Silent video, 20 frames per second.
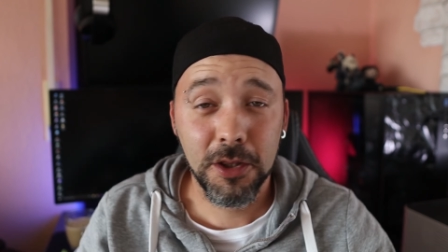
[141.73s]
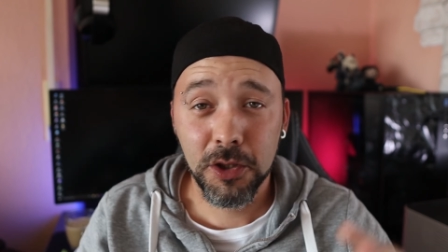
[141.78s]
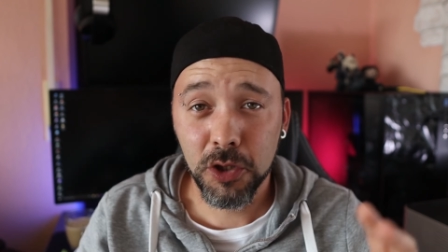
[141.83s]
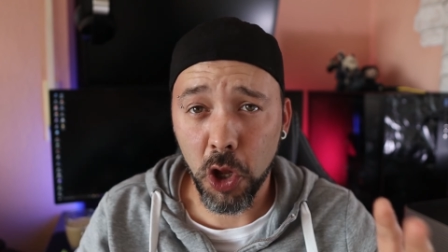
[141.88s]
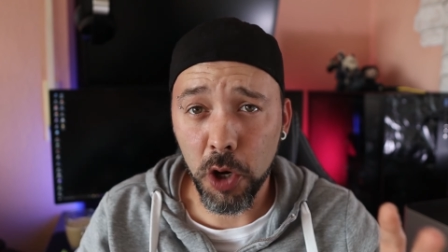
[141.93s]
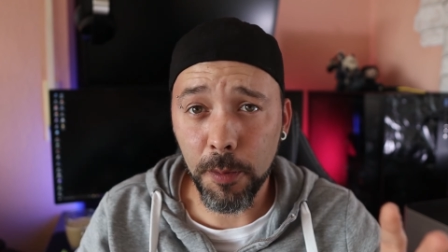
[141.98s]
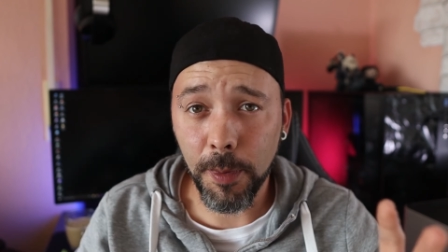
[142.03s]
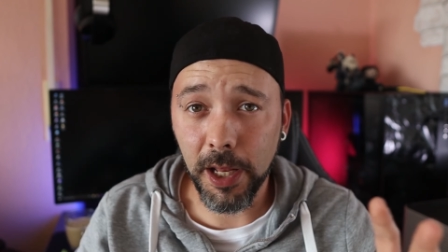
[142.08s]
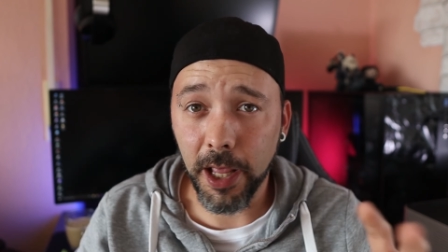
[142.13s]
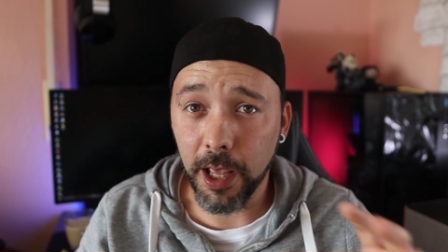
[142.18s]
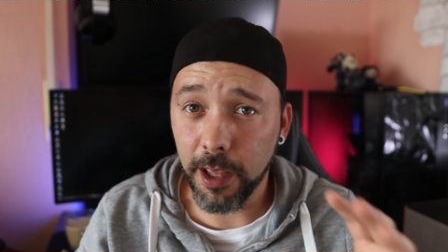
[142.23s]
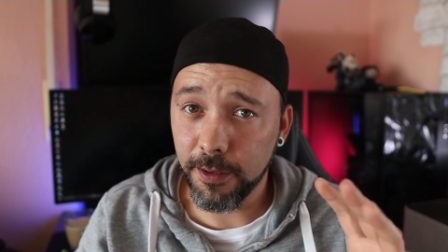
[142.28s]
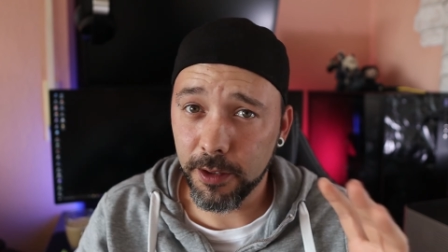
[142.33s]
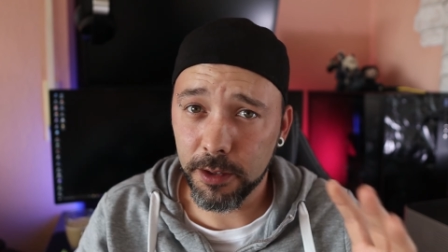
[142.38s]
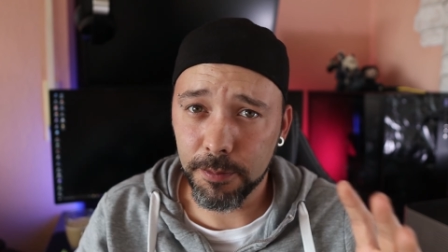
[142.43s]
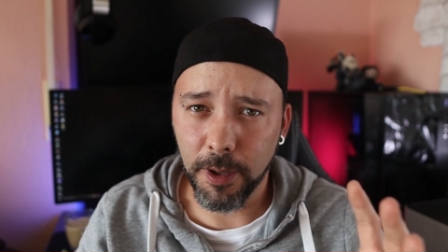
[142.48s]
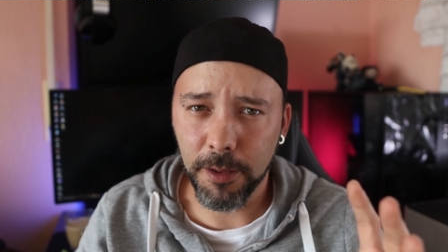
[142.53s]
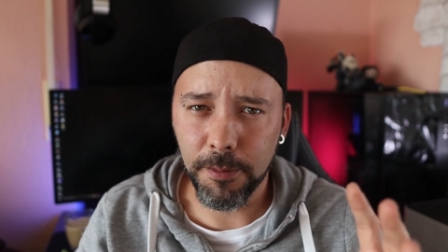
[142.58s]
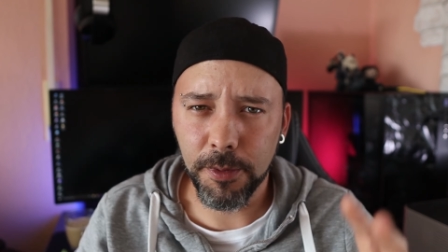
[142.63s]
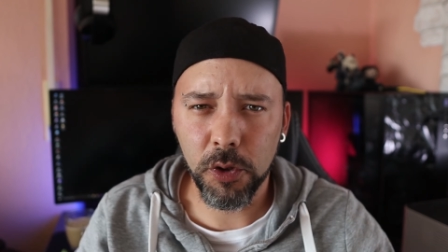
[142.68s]
Normally I
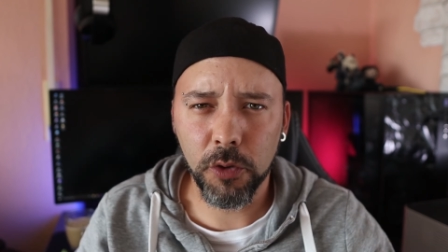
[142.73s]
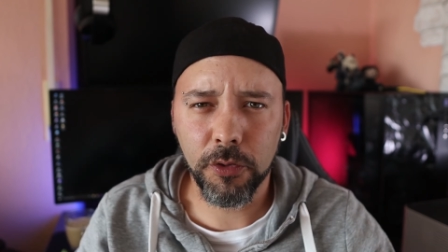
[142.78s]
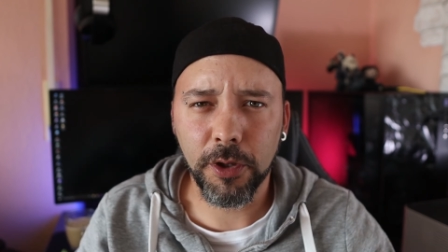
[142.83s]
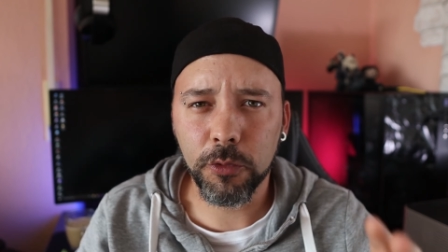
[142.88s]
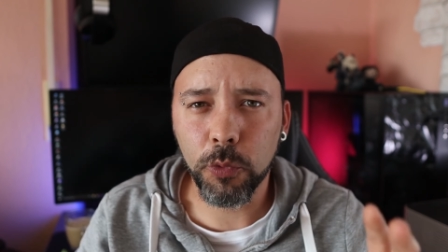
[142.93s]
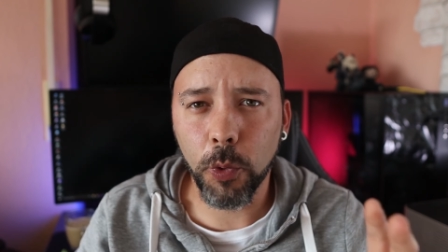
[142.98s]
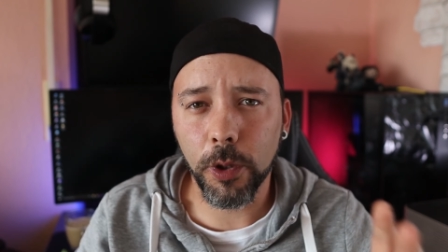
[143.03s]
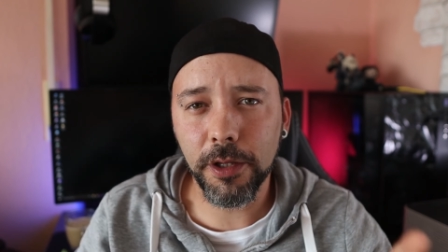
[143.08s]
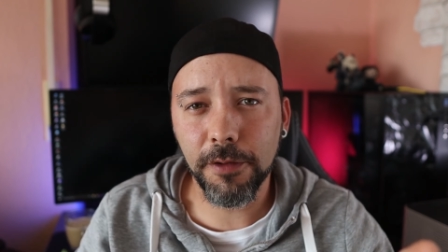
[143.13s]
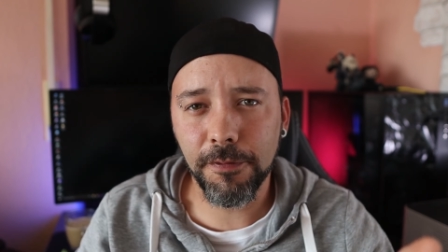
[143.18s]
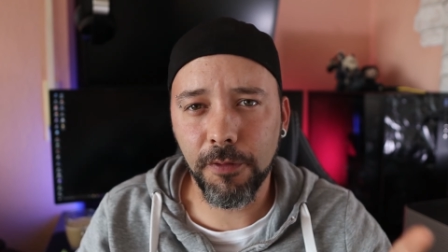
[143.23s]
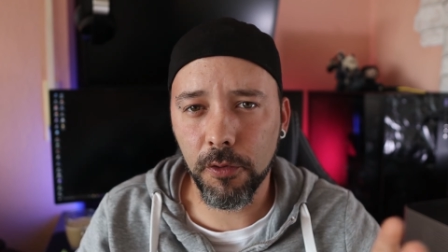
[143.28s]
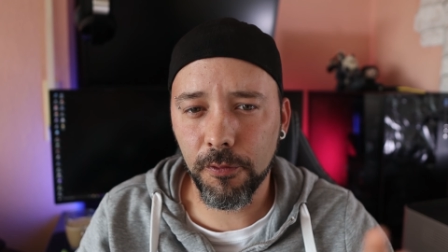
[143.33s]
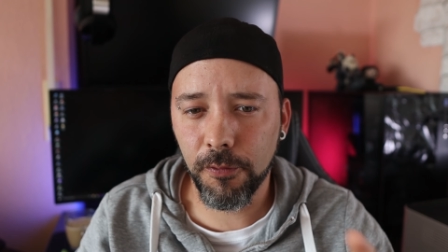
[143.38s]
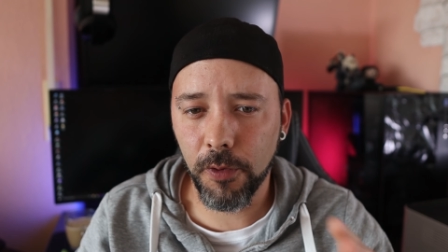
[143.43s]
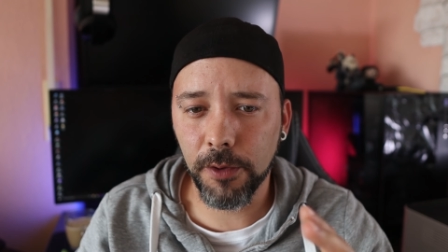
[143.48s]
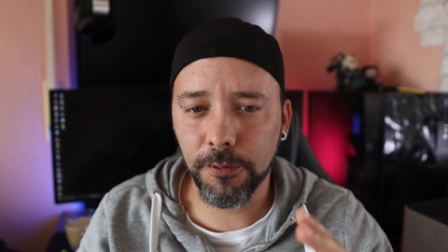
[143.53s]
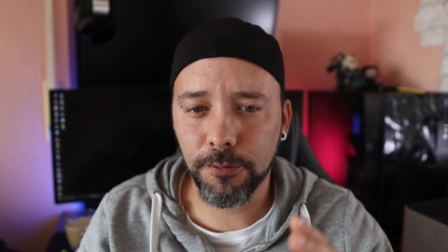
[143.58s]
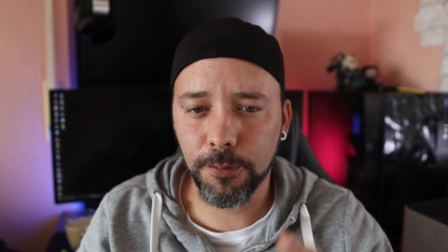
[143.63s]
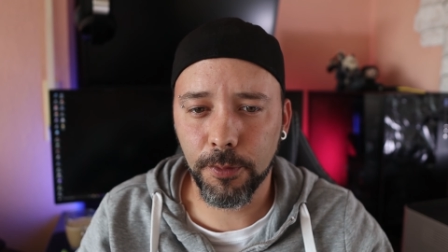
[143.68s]
edit my videos at 24
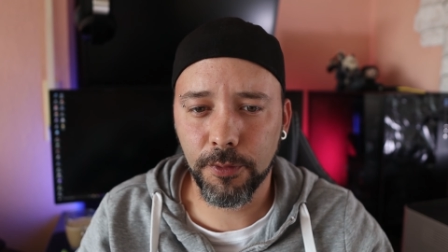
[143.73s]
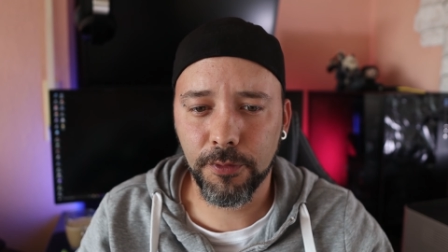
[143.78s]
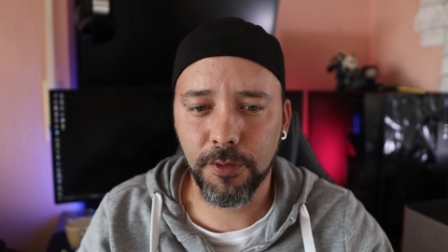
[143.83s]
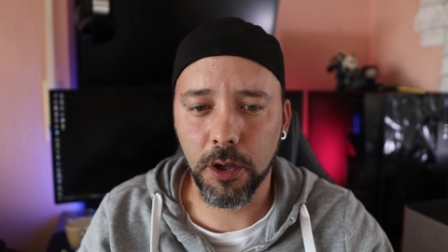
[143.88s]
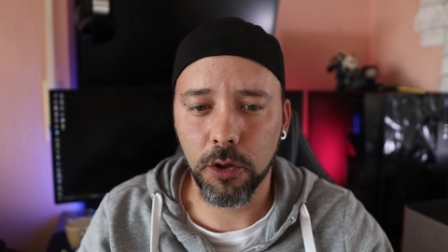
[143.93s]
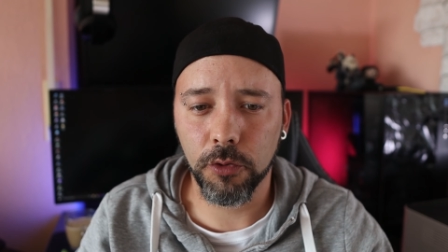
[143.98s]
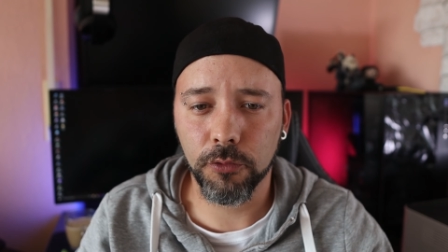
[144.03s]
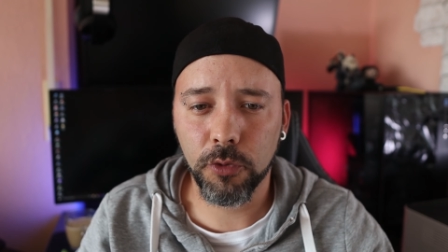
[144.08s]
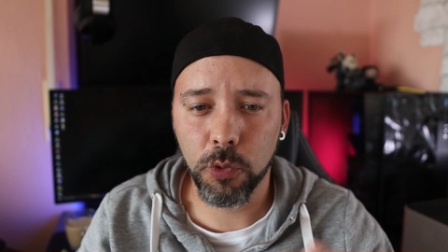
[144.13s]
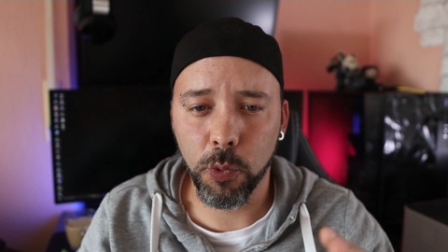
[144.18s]
frames per second,